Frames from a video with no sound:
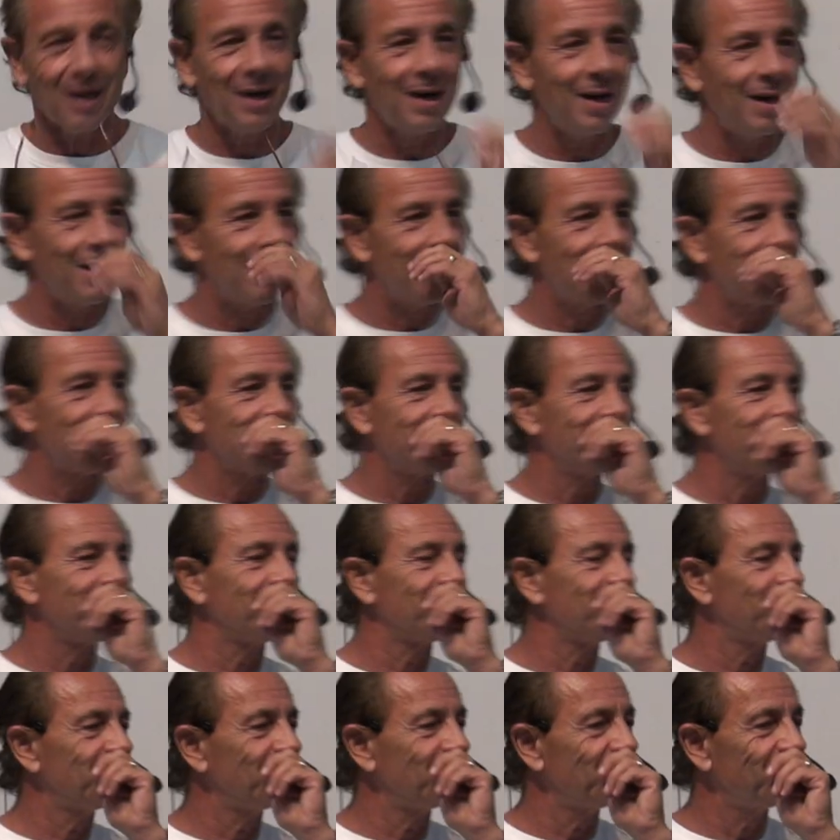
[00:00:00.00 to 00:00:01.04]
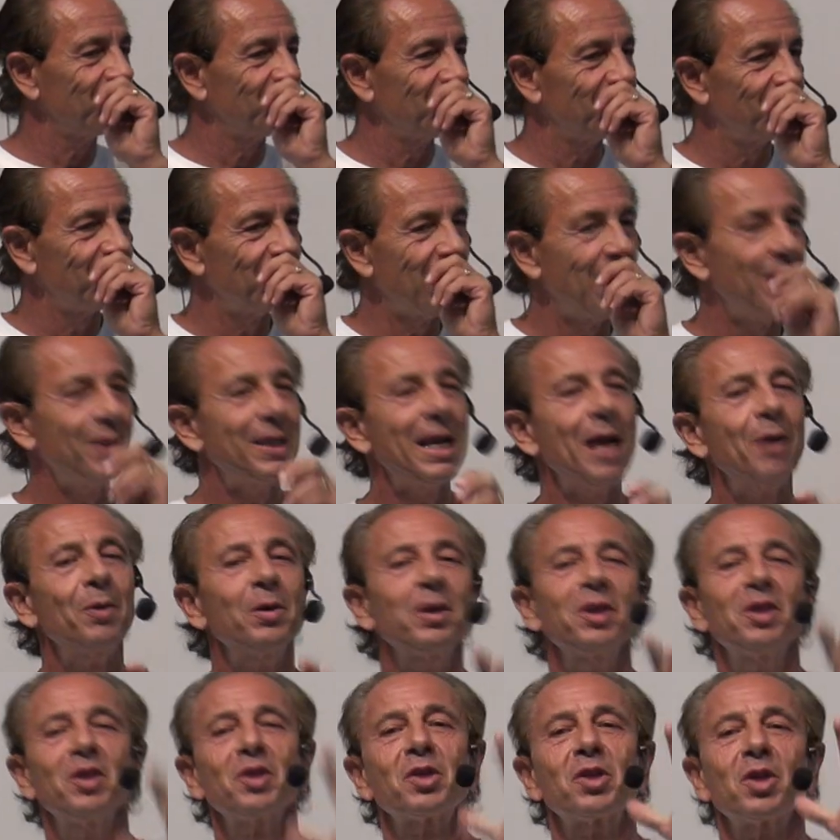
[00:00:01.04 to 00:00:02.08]
um, not
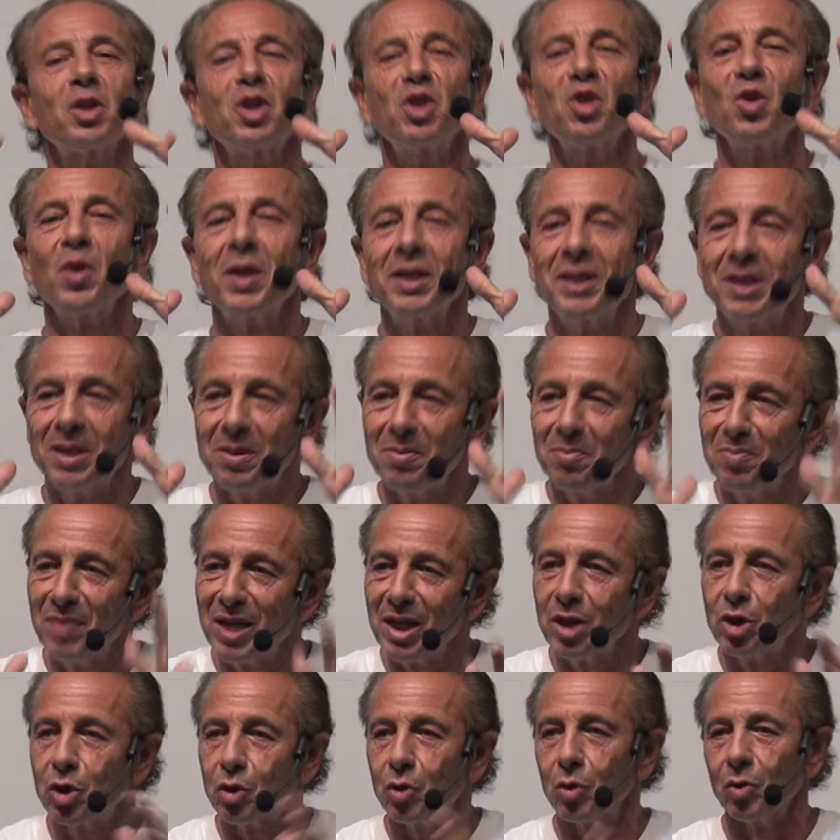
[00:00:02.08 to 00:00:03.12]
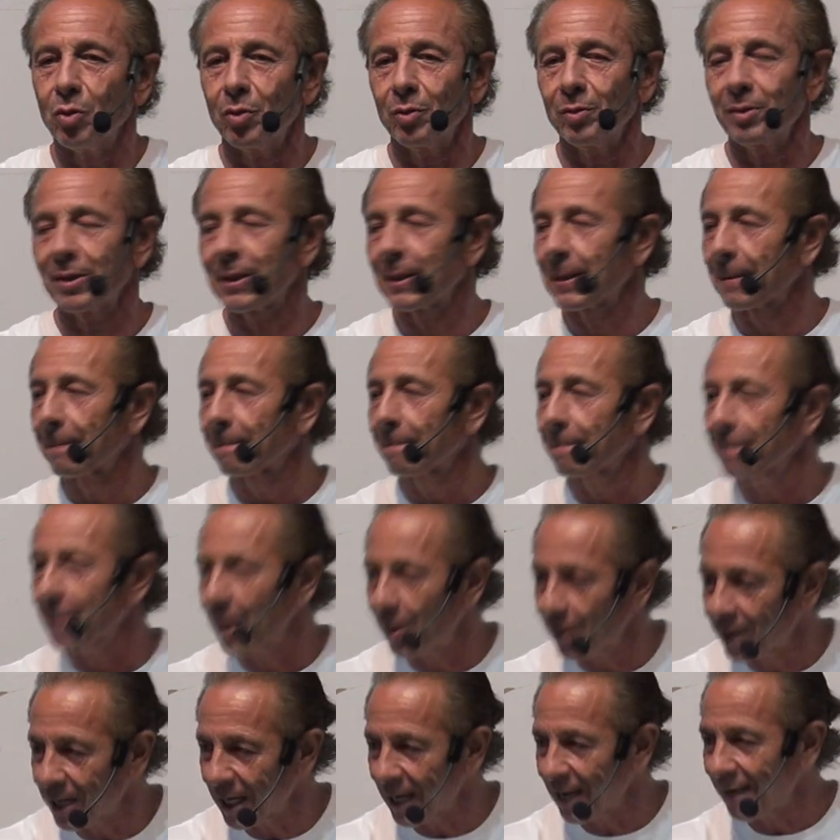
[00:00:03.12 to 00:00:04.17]
only does the anointing meet you,
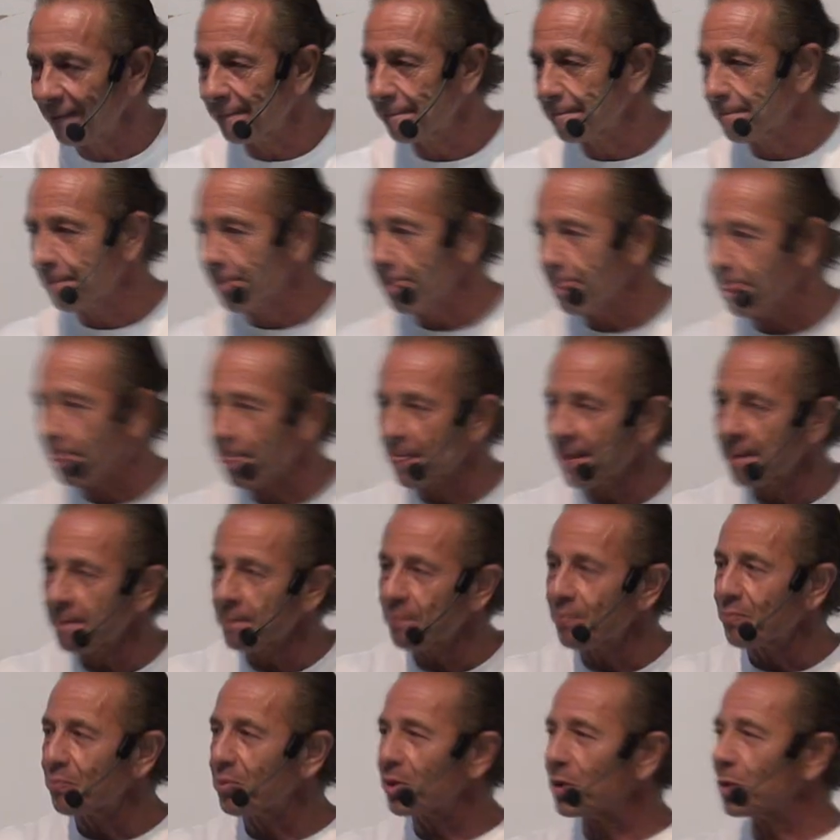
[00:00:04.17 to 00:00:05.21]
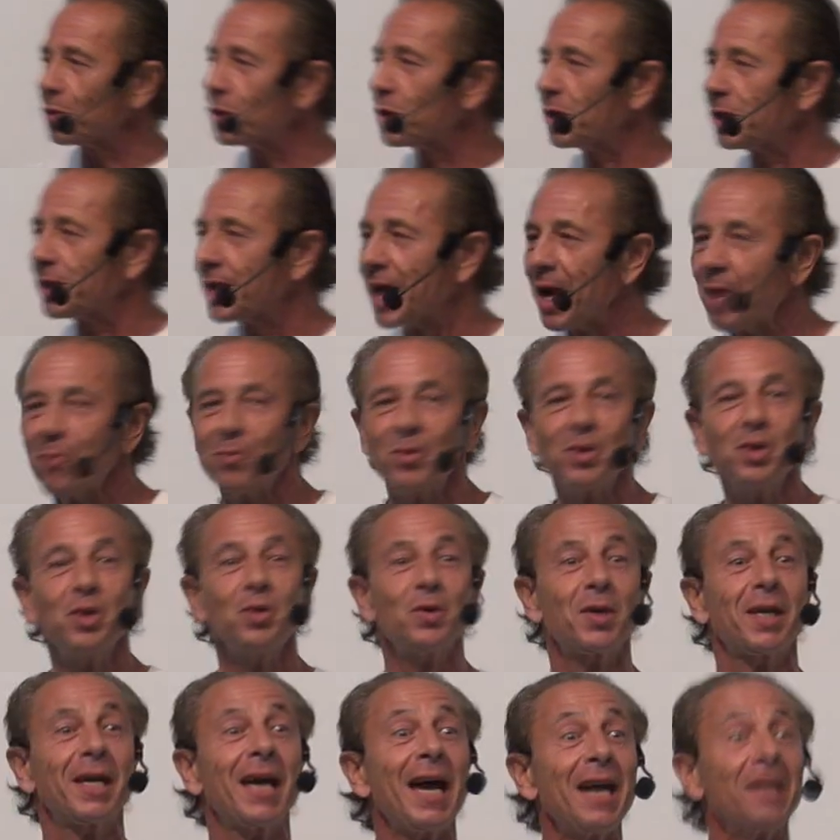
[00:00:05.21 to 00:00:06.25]
okay, but there's a time when
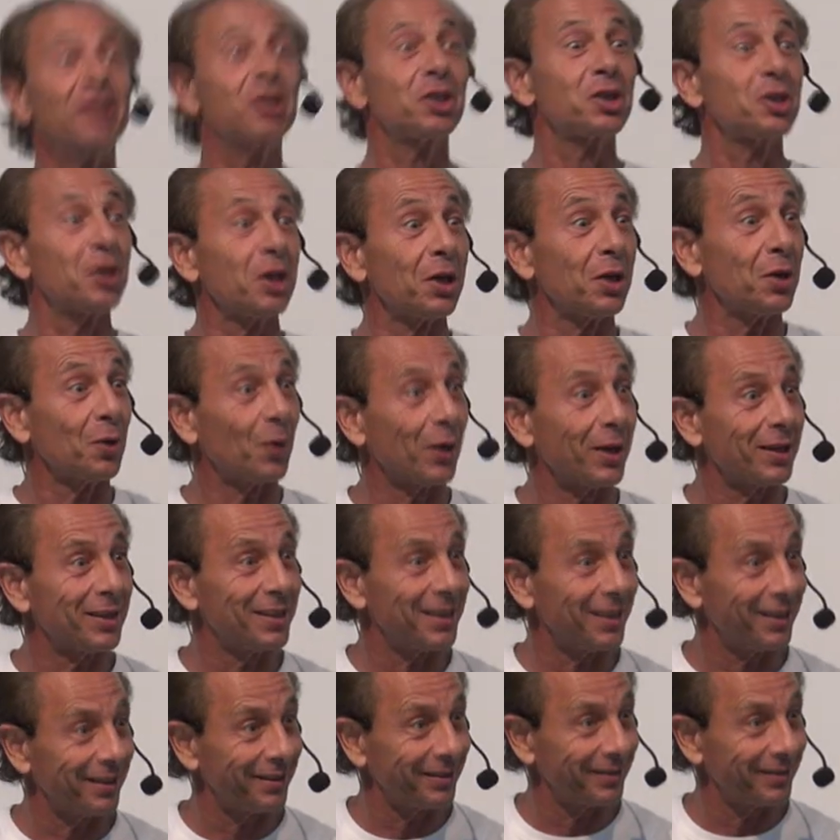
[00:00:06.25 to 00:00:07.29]
you catch the anointing.